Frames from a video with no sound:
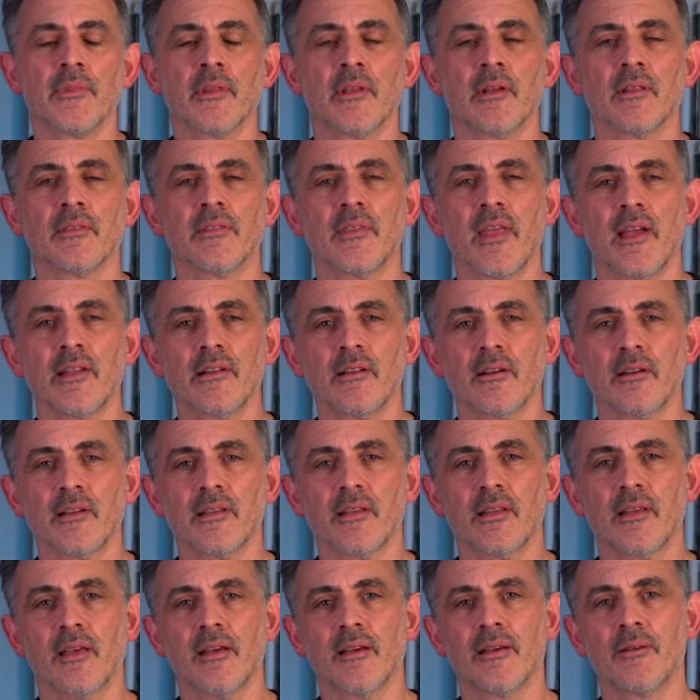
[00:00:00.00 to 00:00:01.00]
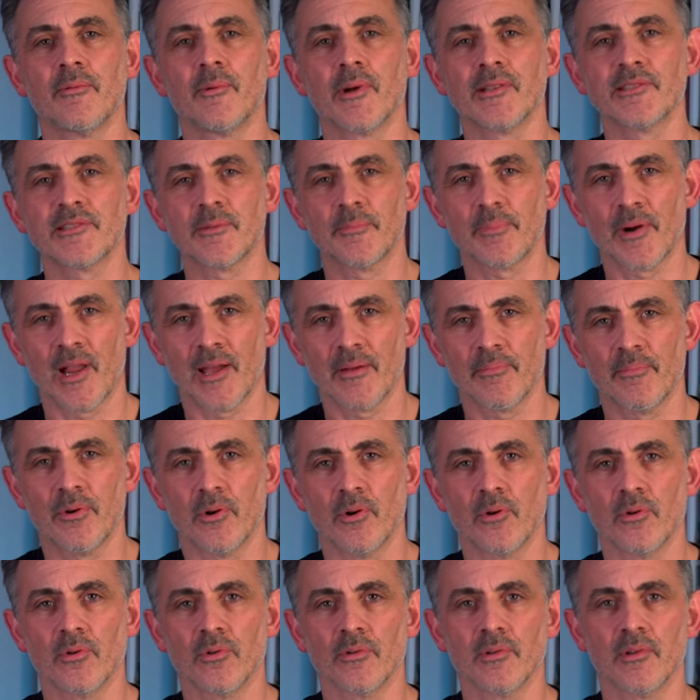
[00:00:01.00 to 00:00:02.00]
And then I went to
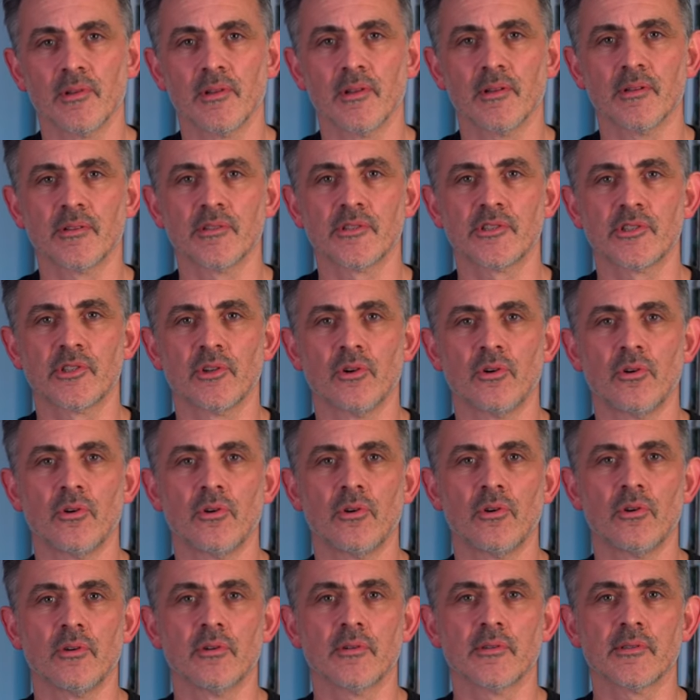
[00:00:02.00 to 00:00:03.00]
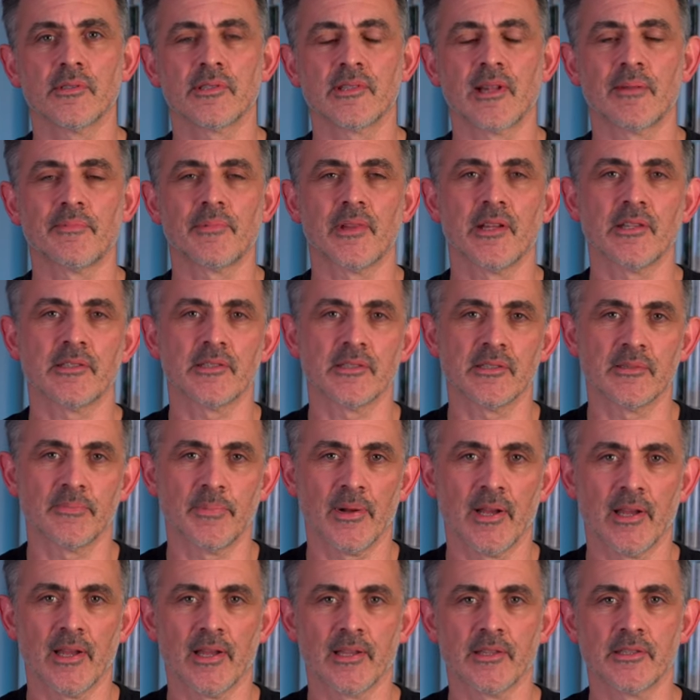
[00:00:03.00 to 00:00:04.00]
Blackpool, saw Sam Dixon's
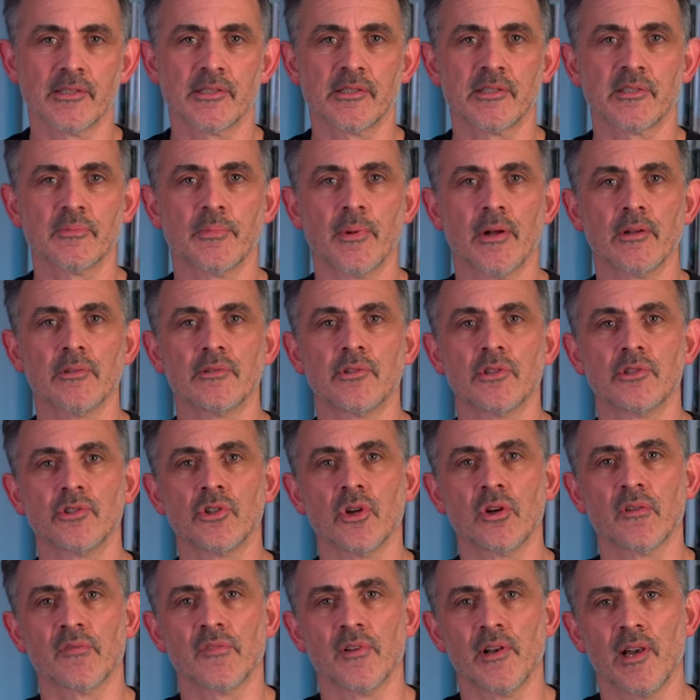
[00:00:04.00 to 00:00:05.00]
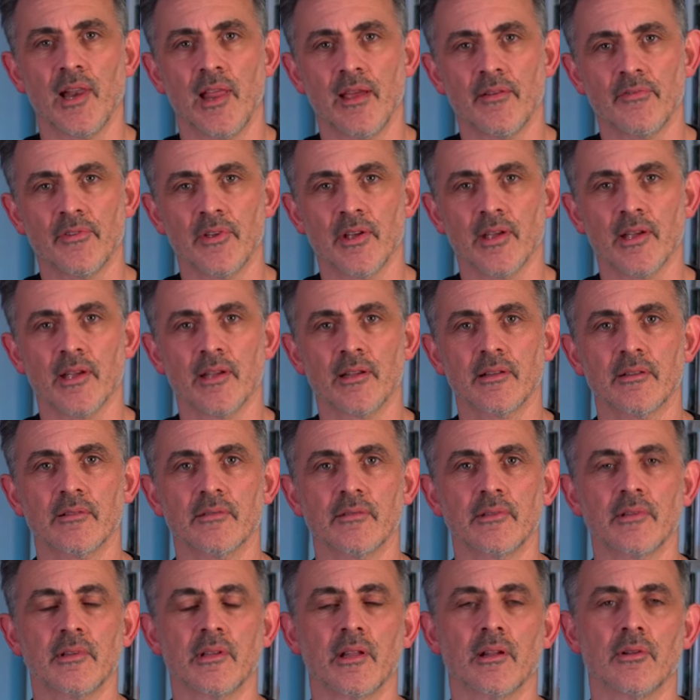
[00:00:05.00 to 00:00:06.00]
pads, spoke to Jonathan Levitt,
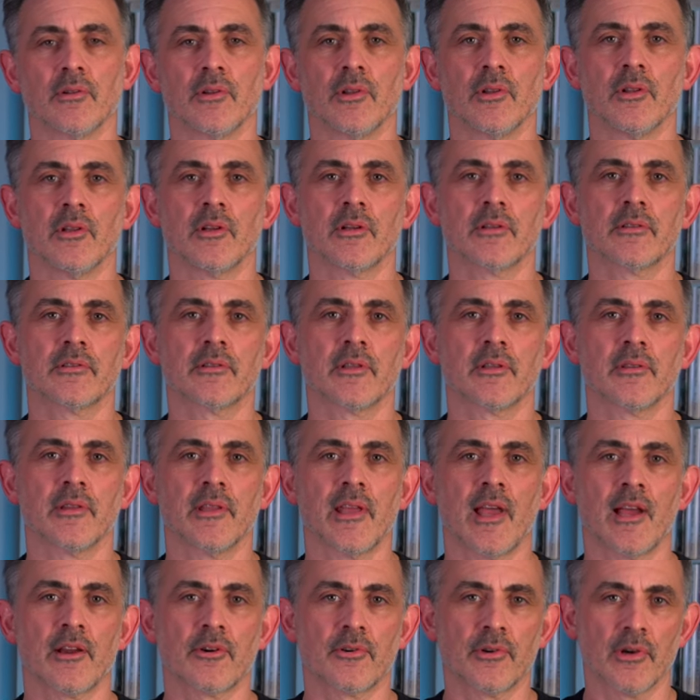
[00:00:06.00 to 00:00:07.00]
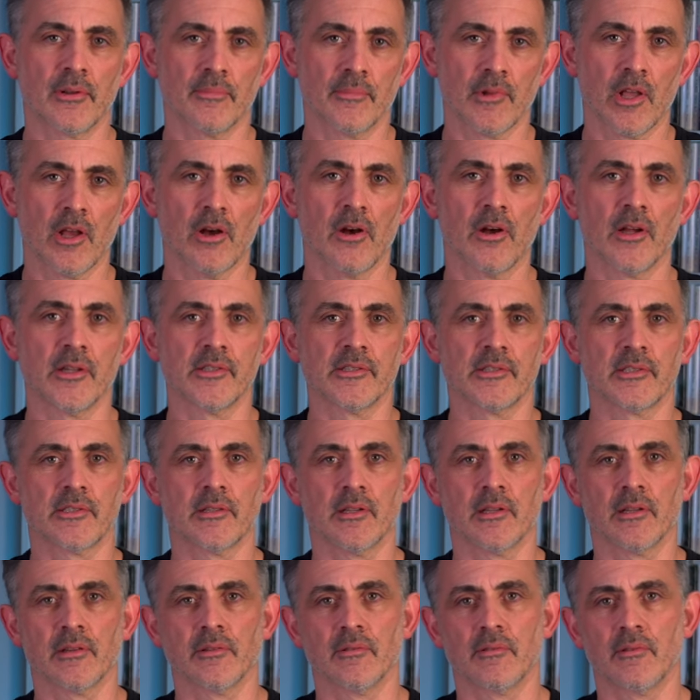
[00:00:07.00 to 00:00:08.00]
you know, looked at the acronym guys,
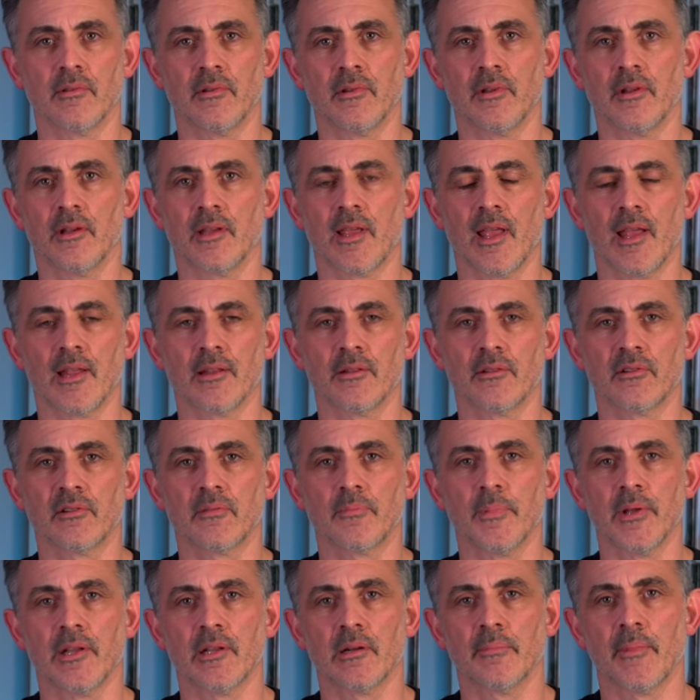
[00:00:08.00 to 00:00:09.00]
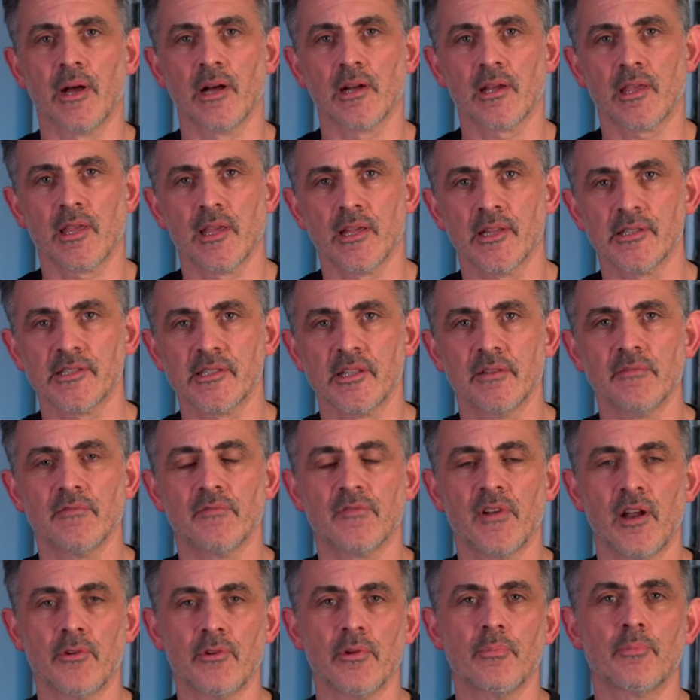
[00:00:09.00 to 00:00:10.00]
and again speaking about Kerstein
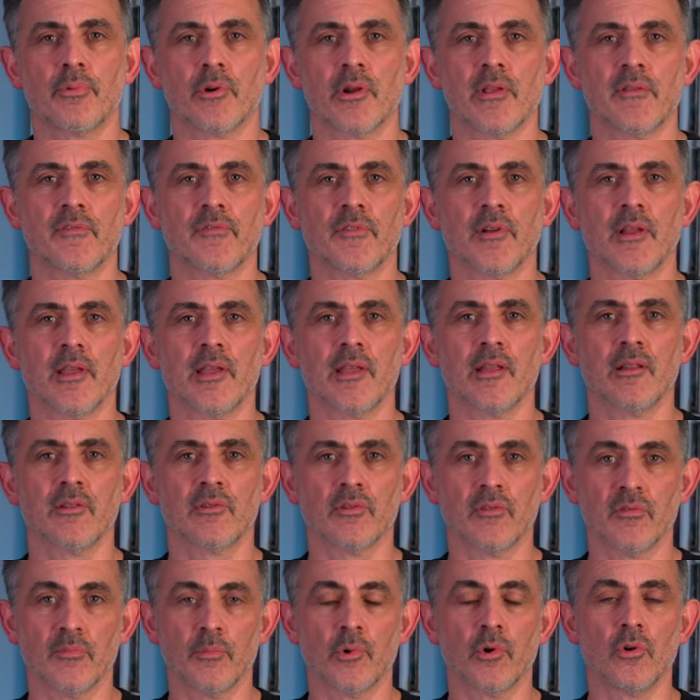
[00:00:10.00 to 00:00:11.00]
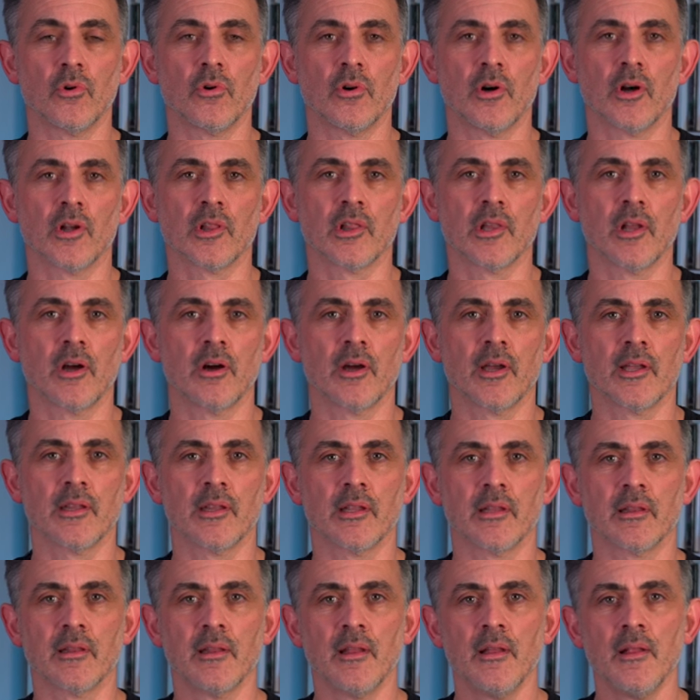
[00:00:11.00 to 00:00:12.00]
very briefly, sort of more
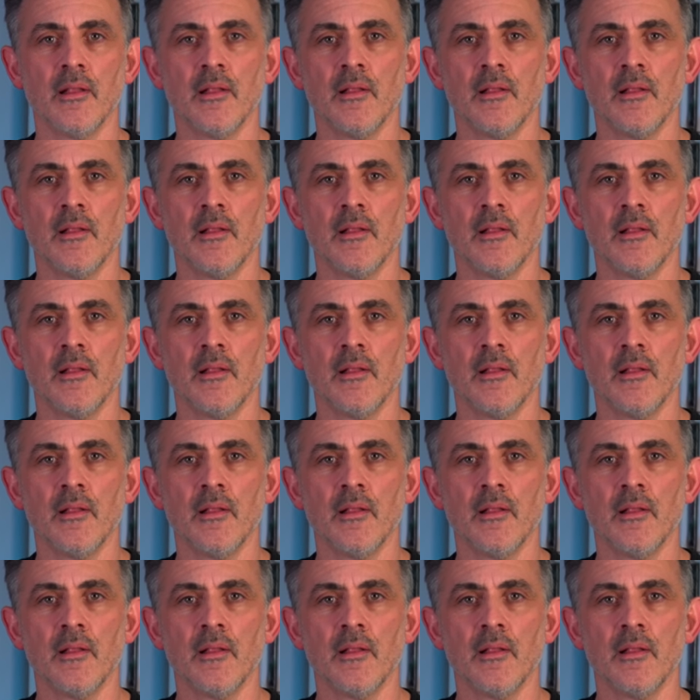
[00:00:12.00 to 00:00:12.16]
online, and